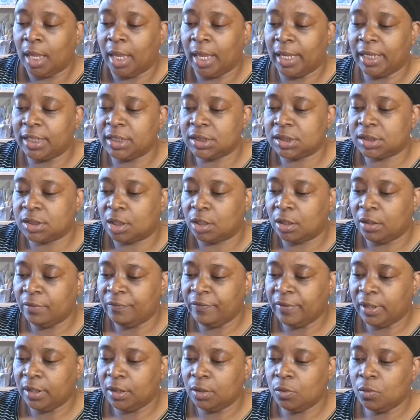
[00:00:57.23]
A
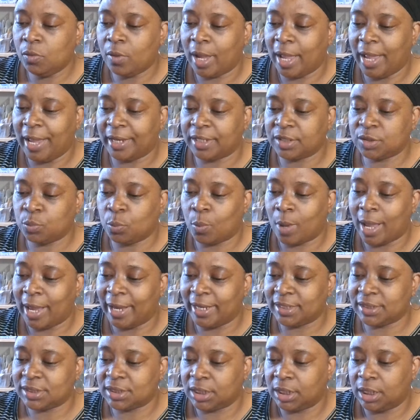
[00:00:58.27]
servant who acts
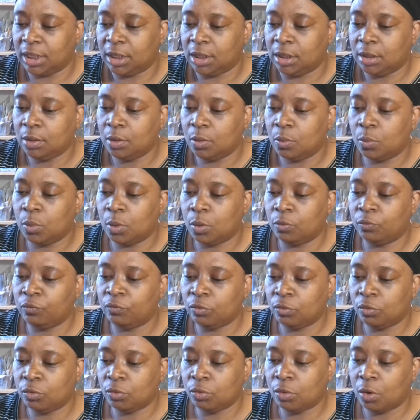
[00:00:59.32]
wisely will
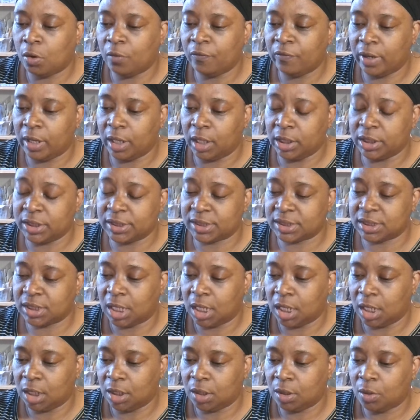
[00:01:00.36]
rule over a
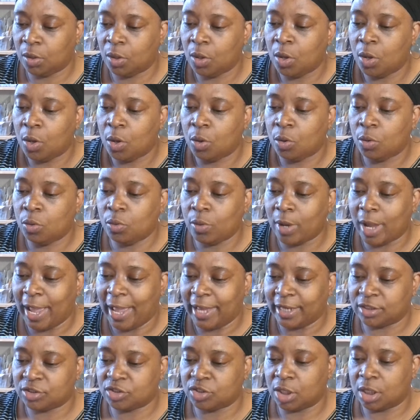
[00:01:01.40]
son who
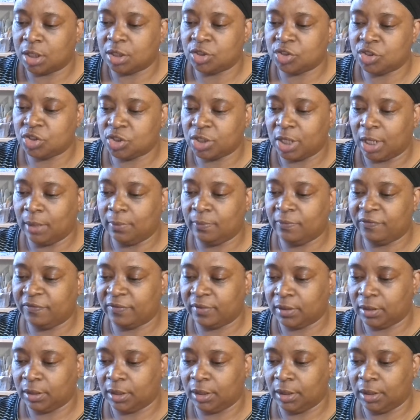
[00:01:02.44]
acts shamefully.